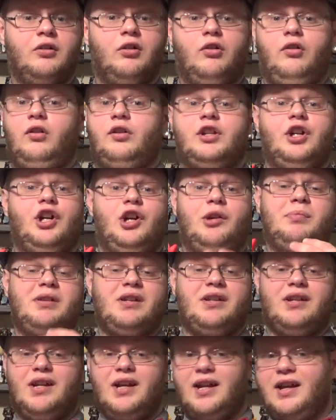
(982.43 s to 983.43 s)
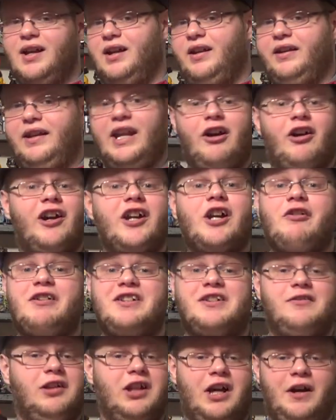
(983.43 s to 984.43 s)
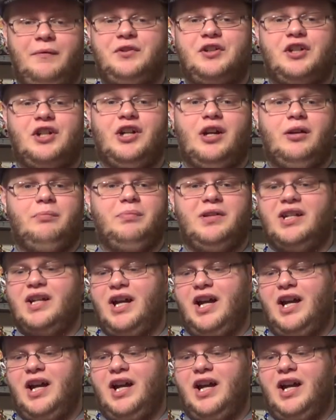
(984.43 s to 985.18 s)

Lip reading: Or Kirby. Now, I always loved Kirby.